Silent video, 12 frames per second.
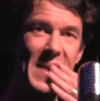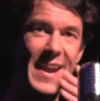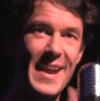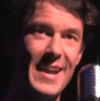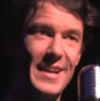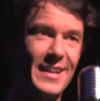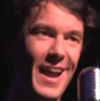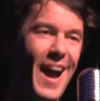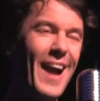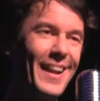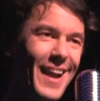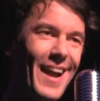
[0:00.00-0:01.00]
And
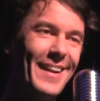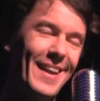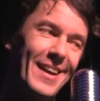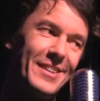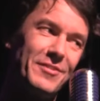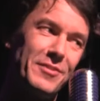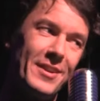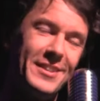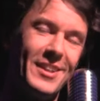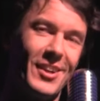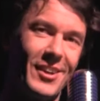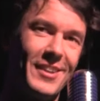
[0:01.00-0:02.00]
I kind of had a fun
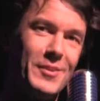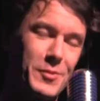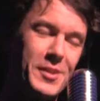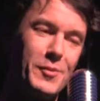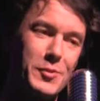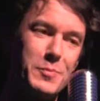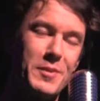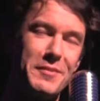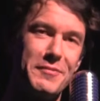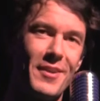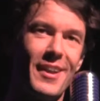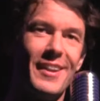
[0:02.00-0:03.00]
year. It was pretty
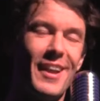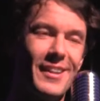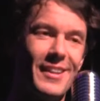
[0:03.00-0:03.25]
fun.